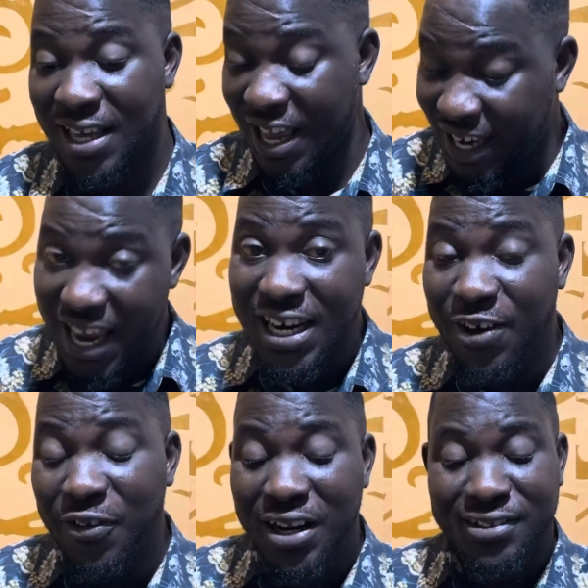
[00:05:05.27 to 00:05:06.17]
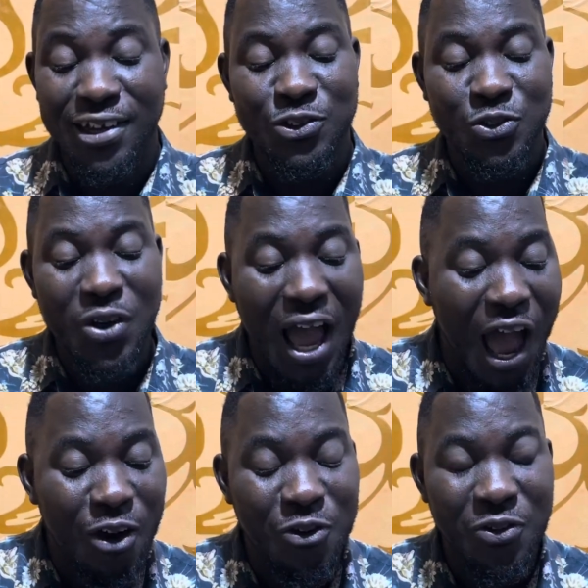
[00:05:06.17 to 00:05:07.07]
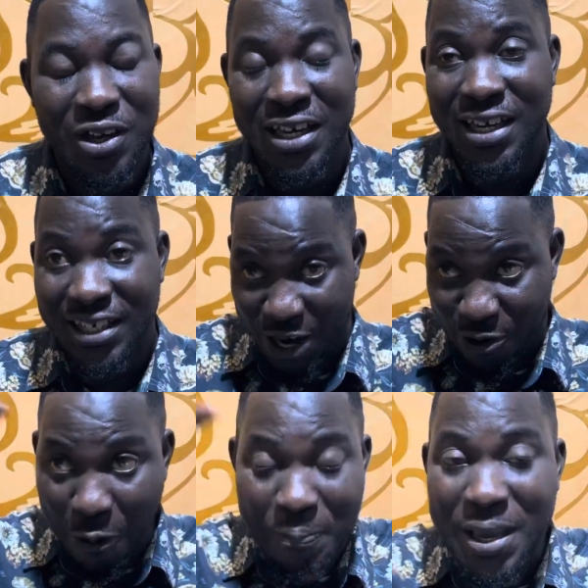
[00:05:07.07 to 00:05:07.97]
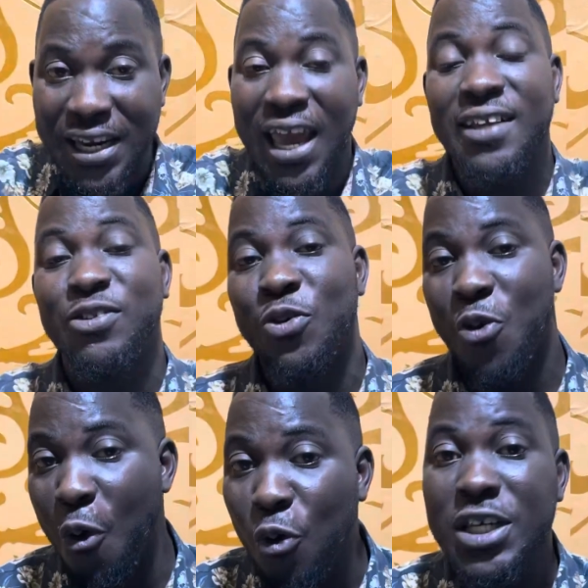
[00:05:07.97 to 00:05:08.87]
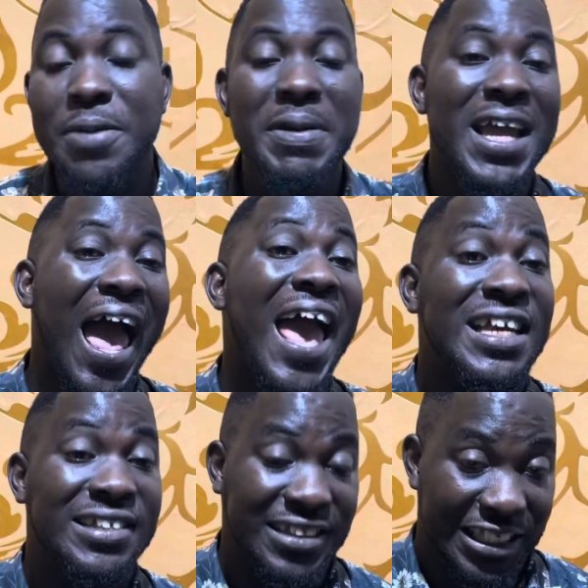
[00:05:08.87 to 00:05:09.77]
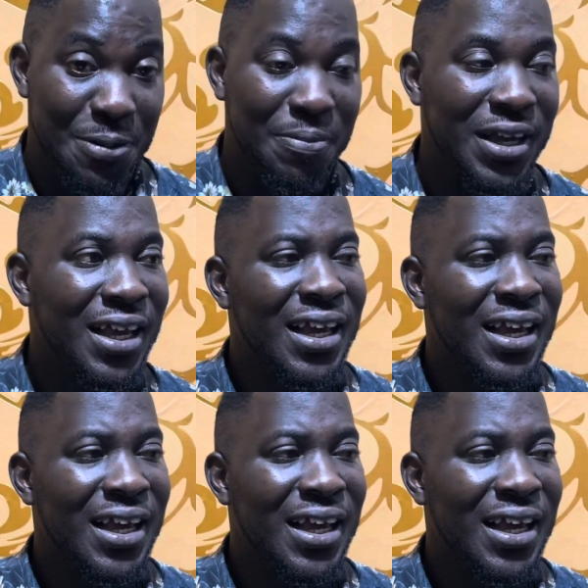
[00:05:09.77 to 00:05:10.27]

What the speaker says: Again, it really tells you how the European night hold him in high esteem.